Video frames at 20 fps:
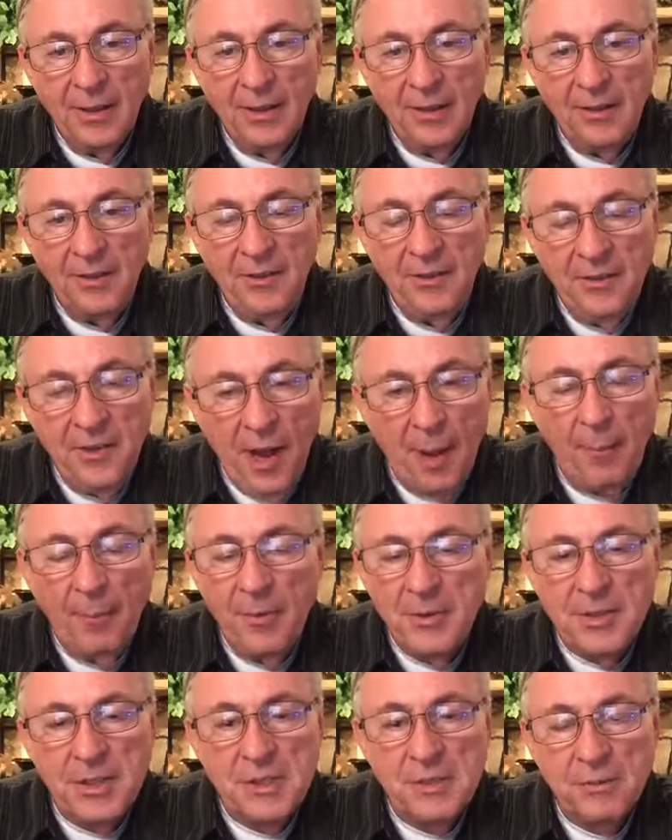
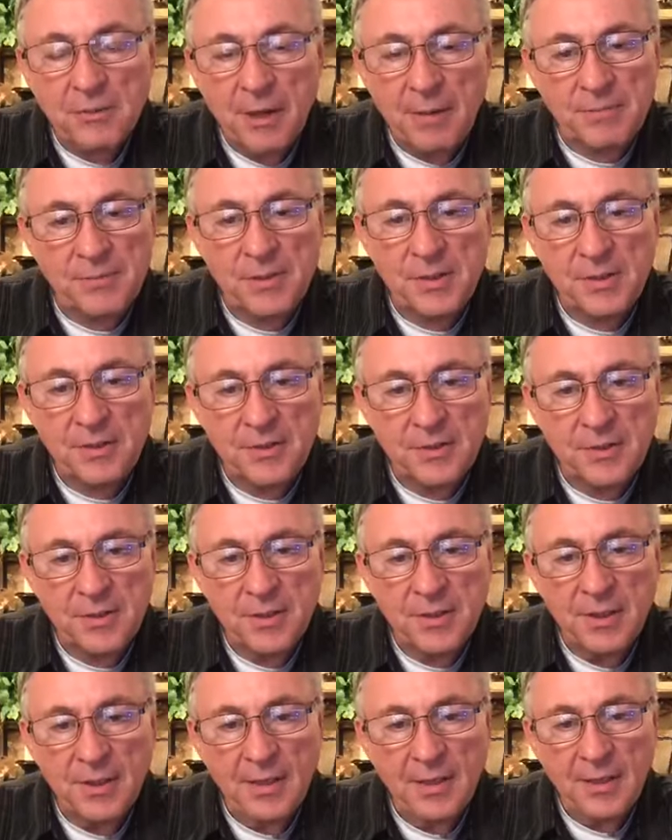numbers of scriptures
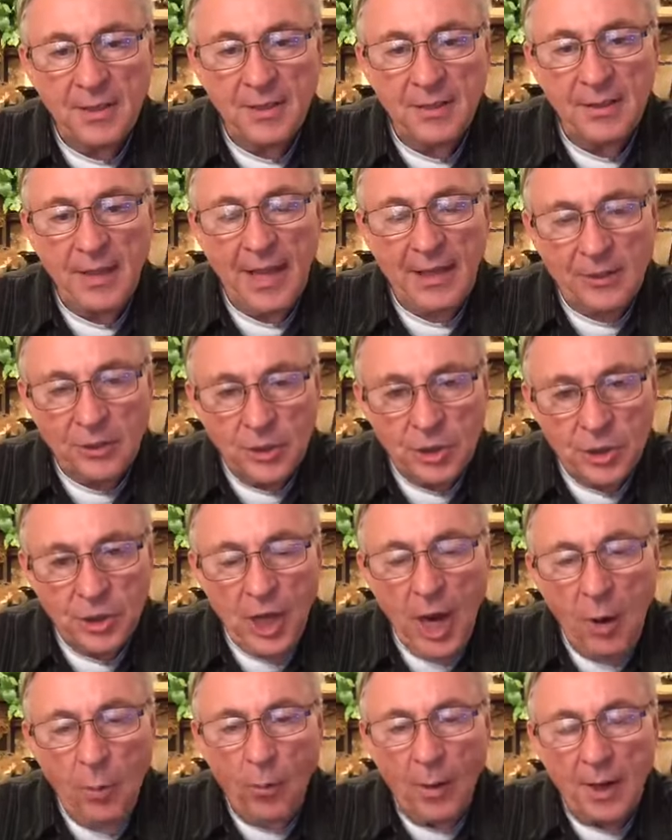that
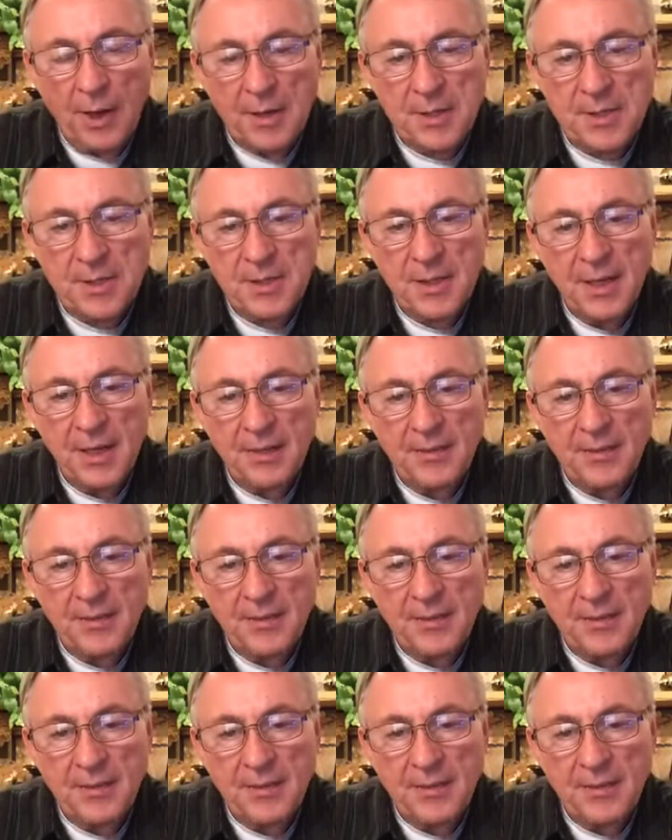show us